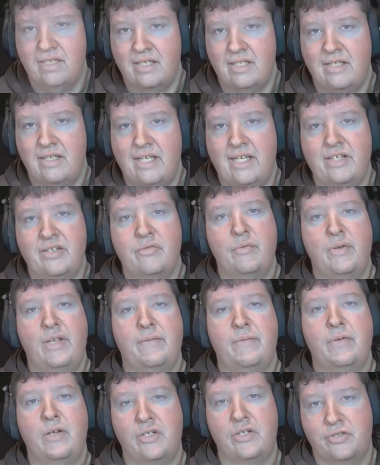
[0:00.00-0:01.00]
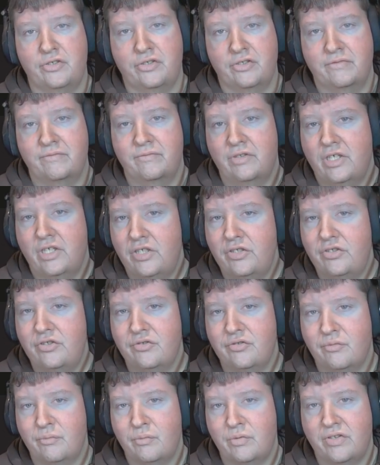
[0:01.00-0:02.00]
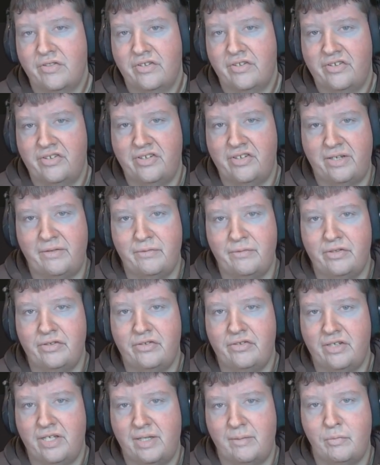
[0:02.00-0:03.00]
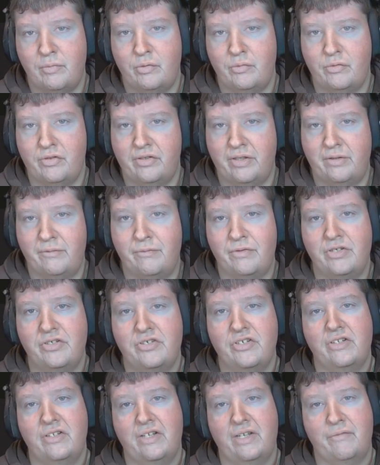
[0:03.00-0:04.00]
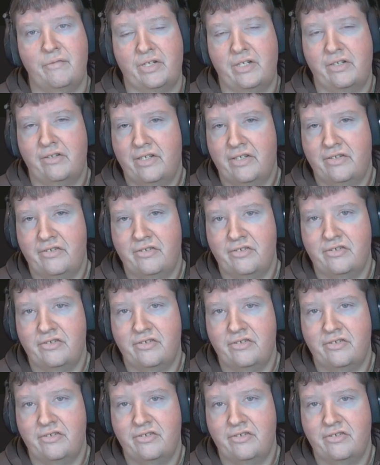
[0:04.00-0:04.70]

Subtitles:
Next, we have Hunter. Hunters are one of the safest and most efficient leveling classes.